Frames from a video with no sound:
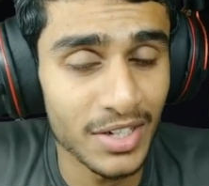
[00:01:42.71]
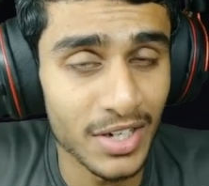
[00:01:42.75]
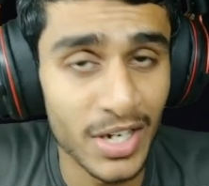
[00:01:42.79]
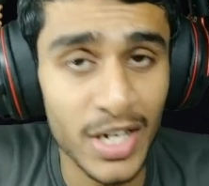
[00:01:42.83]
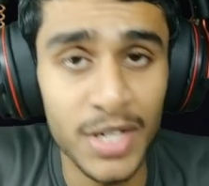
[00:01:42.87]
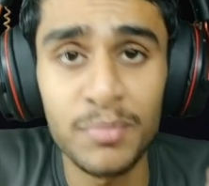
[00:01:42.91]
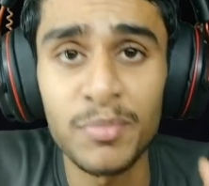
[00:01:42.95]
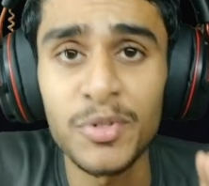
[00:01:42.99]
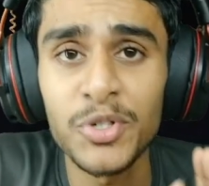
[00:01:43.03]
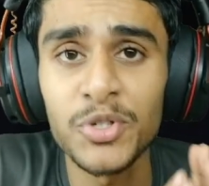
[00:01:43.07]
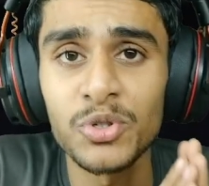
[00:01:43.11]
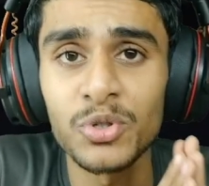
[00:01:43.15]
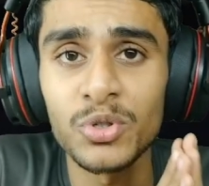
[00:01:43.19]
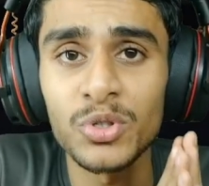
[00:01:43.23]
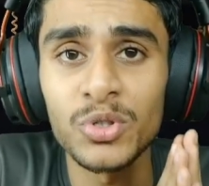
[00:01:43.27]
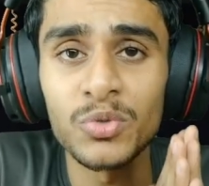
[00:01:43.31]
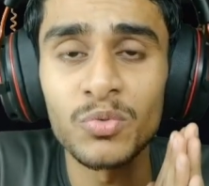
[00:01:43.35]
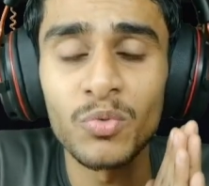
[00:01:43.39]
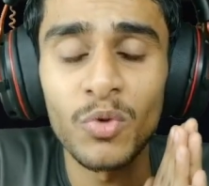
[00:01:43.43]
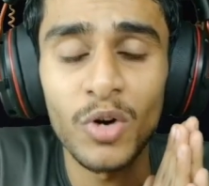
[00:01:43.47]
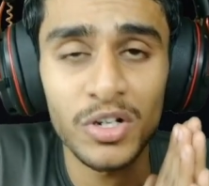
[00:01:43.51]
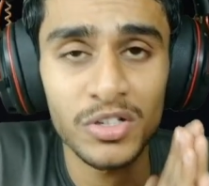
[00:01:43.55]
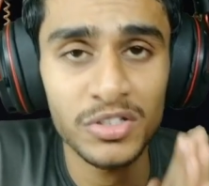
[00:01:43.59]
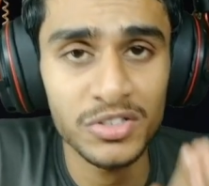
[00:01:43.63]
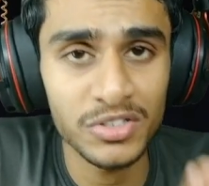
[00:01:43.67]
Let me show you
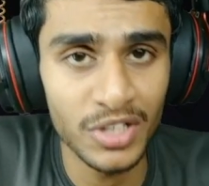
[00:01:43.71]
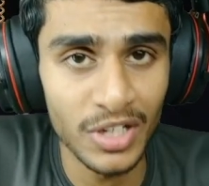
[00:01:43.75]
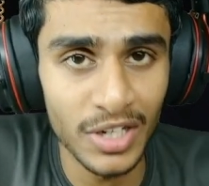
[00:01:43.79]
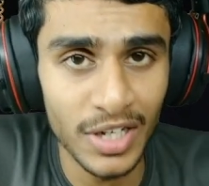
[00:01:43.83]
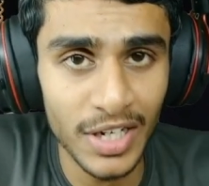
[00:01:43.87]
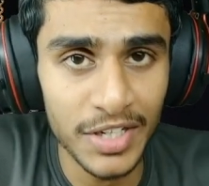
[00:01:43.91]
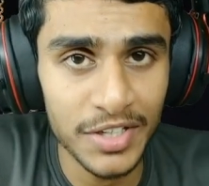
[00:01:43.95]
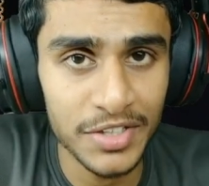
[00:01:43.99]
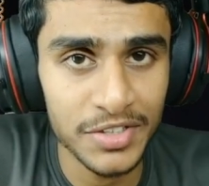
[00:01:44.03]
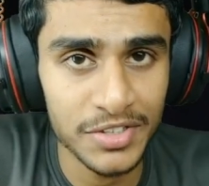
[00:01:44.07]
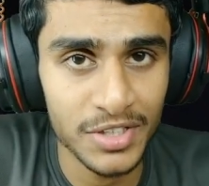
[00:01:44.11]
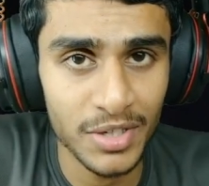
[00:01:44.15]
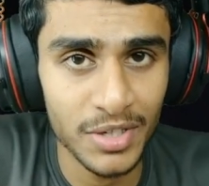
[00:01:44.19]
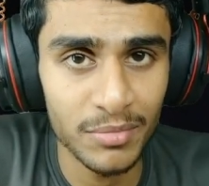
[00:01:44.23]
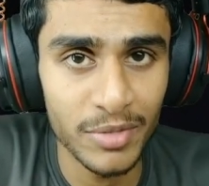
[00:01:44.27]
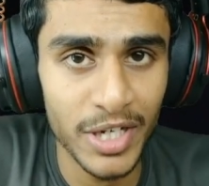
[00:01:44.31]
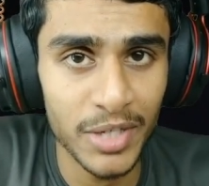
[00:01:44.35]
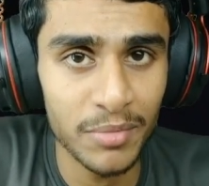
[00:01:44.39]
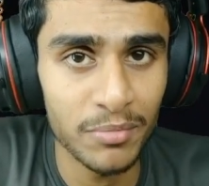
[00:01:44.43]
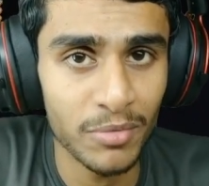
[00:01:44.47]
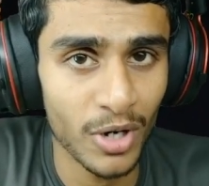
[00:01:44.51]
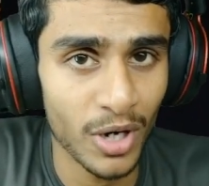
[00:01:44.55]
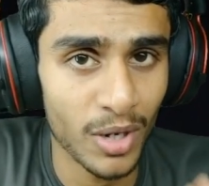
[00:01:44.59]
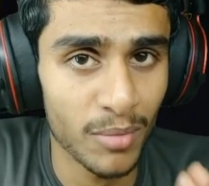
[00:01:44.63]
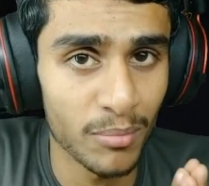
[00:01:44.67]
what is the latest
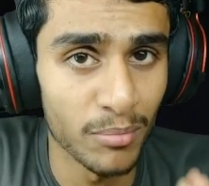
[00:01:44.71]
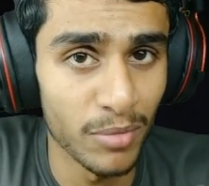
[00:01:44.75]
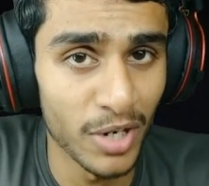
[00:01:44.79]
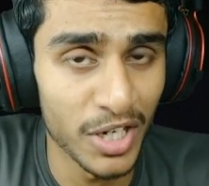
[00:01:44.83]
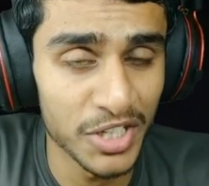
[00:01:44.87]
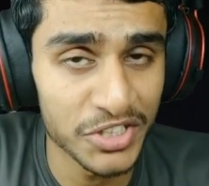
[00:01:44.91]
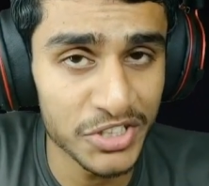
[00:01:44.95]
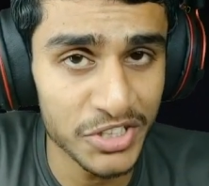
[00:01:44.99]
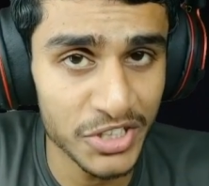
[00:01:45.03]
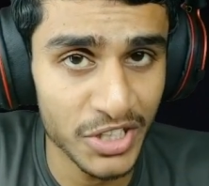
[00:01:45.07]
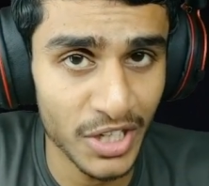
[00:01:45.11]
update from Bungie